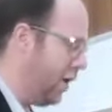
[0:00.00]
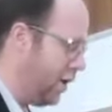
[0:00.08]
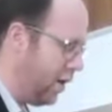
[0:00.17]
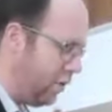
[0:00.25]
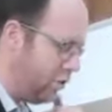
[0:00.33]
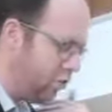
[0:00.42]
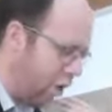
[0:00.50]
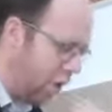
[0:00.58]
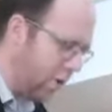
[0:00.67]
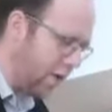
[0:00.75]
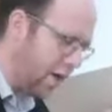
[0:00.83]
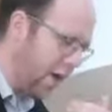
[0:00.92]
Gemara here is
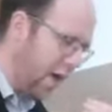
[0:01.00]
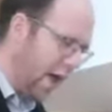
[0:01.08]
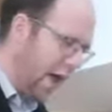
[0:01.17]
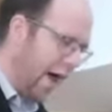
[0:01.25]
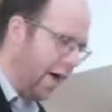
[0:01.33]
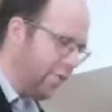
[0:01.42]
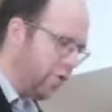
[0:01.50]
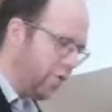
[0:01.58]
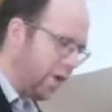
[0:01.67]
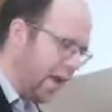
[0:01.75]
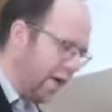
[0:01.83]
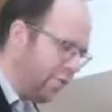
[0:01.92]
showing how
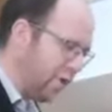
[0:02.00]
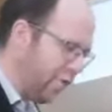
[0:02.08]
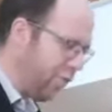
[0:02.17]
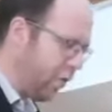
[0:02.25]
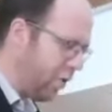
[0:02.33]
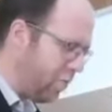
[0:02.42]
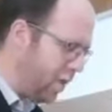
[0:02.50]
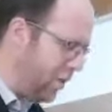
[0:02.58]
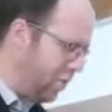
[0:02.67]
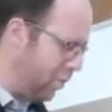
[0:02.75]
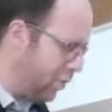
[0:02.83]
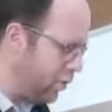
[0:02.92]
you can have different
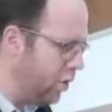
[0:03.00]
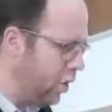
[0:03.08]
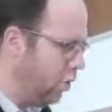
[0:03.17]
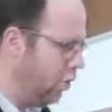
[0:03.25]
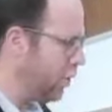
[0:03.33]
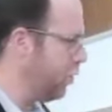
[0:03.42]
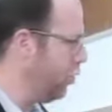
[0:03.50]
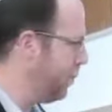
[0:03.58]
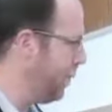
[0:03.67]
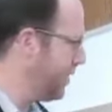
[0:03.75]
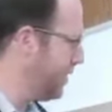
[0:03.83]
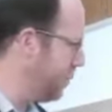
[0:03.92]
people who can
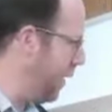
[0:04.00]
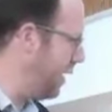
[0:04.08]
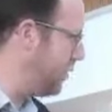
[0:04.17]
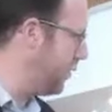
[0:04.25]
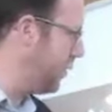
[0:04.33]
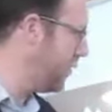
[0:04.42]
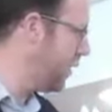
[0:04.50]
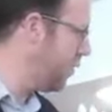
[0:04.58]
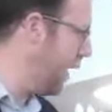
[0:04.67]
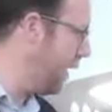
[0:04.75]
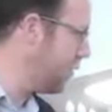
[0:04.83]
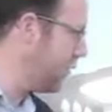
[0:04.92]
all participate in the
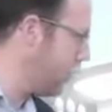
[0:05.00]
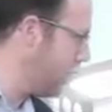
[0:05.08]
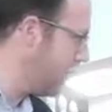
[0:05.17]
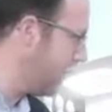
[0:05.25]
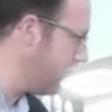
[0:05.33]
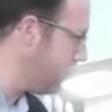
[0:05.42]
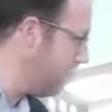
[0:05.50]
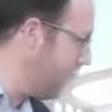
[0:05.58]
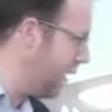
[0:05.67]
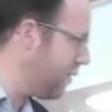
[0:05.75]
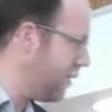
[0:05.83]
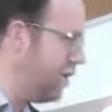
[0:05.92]
single act of cooking on
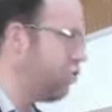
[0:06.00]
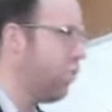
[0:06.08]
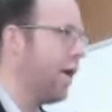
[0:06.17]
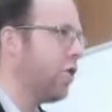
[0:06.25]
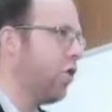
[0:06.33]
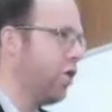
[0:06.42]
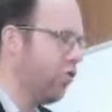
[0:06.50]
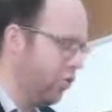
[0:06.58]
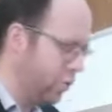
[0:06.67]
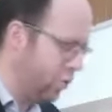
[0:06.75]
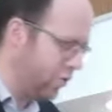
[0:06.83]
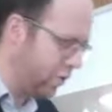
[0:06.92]
Shabbat. Each one
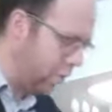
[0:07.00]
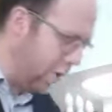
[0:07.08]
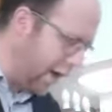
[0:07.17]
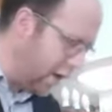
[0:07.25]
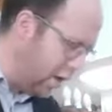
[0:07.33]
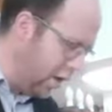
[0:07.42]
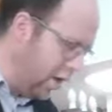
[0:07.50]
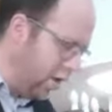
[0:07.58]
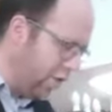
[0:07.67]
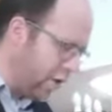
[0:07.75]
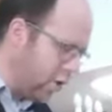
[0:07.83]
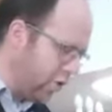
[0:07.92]
contributes in a way
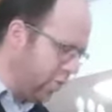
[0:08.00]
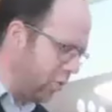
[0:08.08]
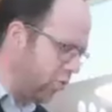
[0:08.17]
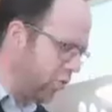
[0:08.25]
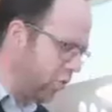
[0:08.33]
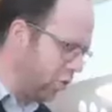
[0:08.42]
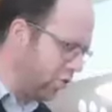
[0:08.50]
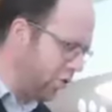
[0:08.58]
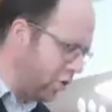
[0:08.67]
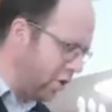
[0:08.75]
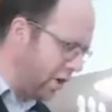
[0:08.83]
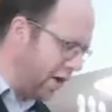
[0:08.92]
that contributes
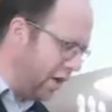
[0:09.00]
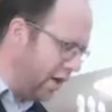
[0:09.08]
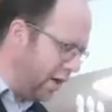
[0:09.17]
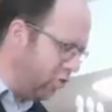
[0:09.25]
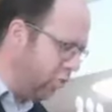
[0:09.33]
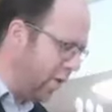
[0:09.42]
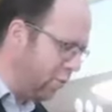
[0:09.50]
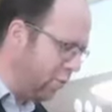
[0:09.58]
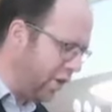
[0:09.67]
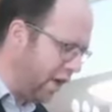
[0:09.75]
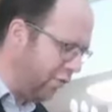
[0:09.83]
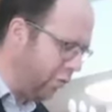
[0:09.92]
towards the cooking, and each
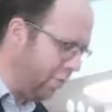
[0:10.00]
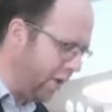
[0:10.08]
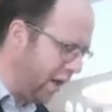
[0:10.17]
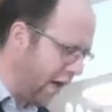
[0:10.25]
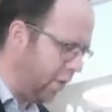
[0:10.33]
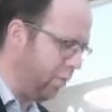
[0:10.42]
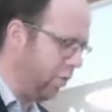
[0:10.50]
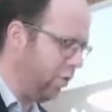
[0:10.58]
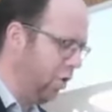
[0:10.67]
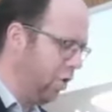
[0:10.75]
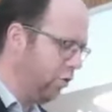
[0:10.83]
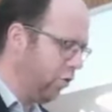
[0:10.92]
one will therefore be liable.